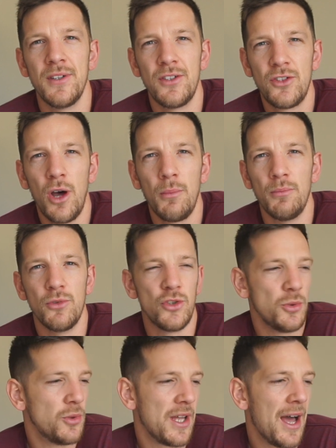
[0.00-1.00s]
the DOMs
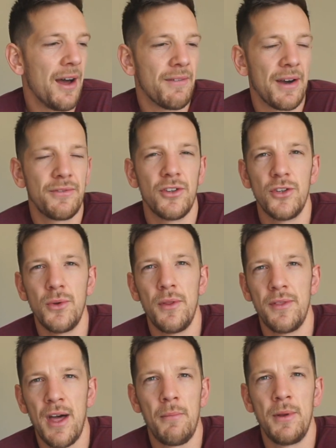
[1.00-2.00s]
you would have after doing
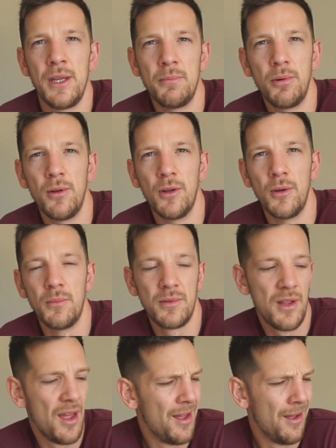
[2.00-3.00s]
that many pull-ups,
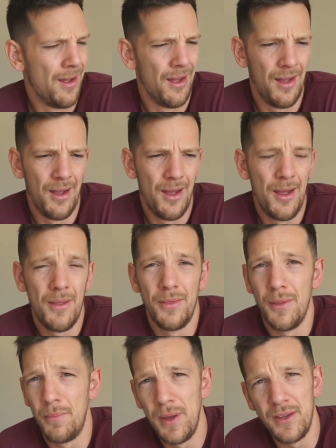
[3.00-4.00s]

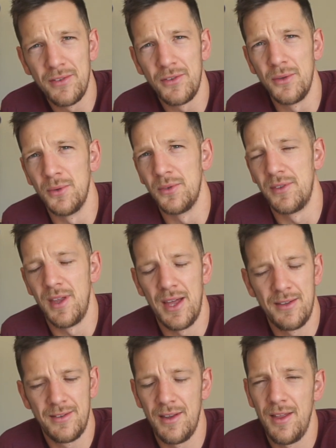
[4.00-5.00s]
the pistols, the
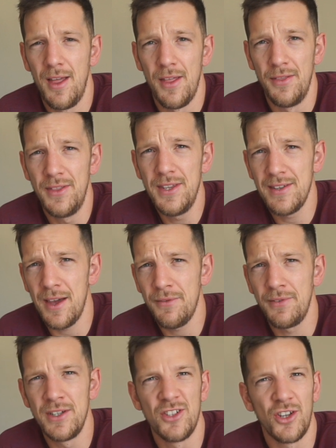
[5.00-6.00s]
hands. These
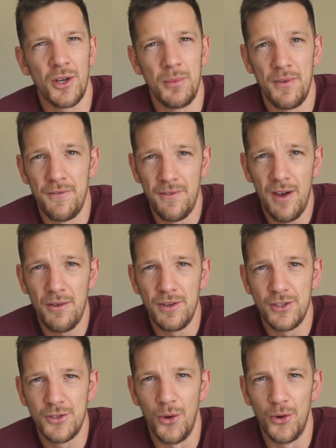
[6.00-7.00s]
athletes are going to be very
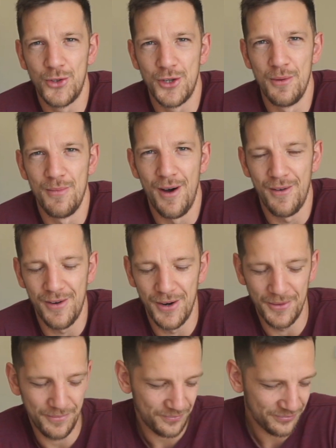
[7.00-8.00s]
sore
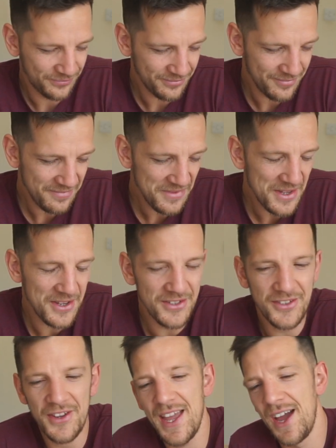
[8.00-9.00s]
tomorrow.
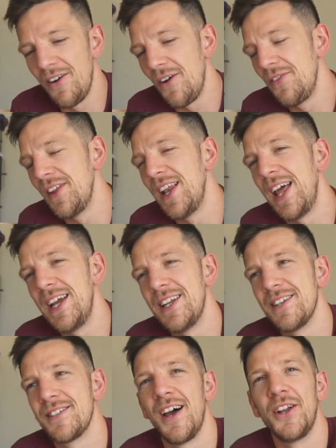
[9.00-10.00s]
So yeah, on the
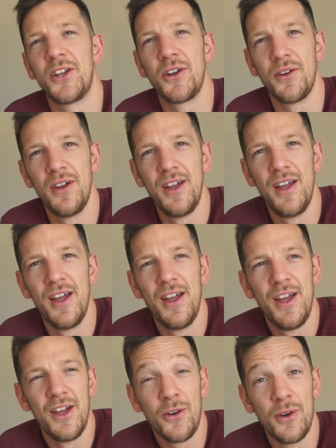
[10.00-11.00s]
ladies' side,
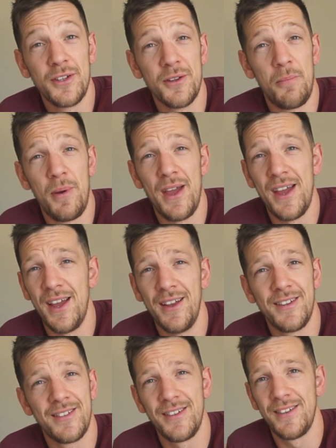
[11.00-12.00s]
Carissa
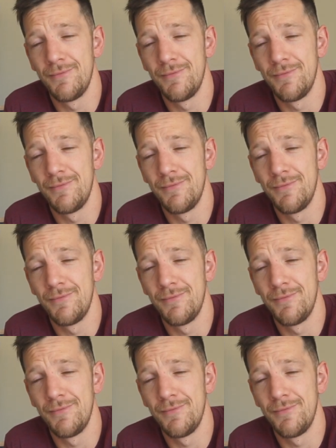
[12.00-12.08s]
Pearce,